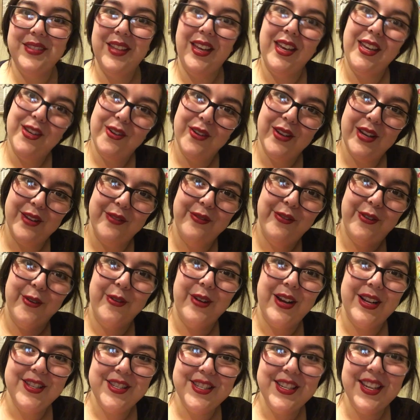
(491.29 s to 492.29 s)
Thank you again for
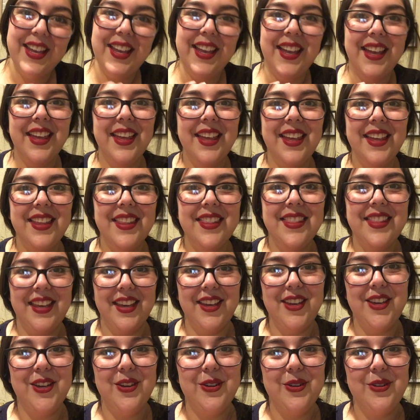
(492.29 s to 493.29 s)
watching.
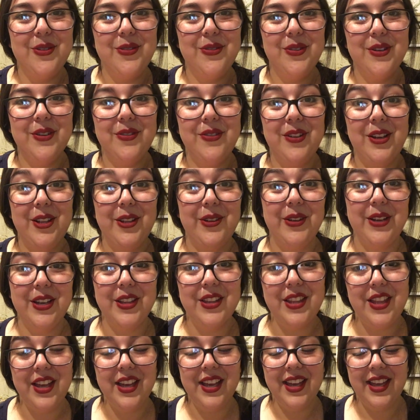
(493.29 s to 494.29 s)
Thank you for following
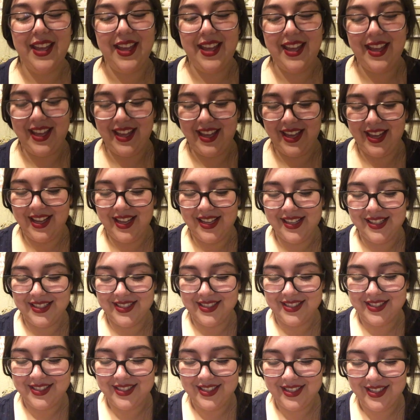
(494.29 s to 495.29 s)
along
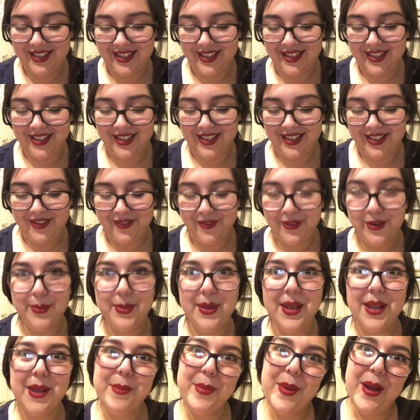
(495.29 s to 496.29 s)
and for
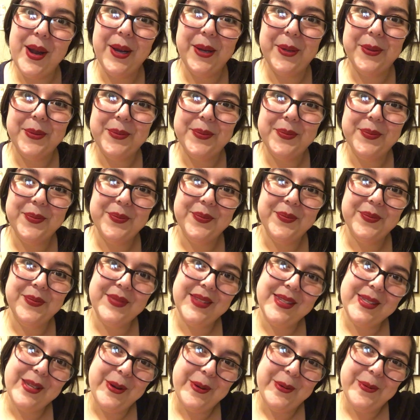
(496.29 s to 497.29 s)
being a part.
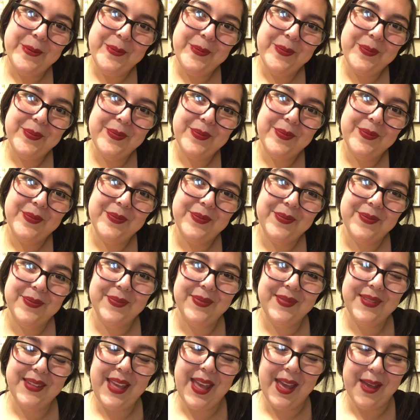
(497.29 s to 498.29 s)
So,
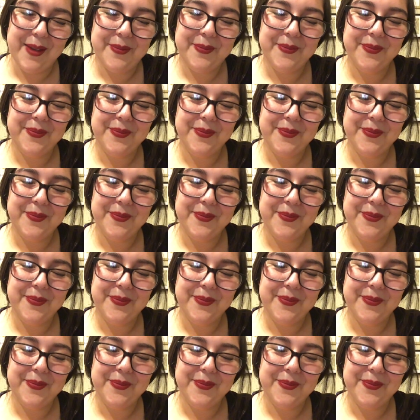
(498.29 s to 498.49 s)
yeah.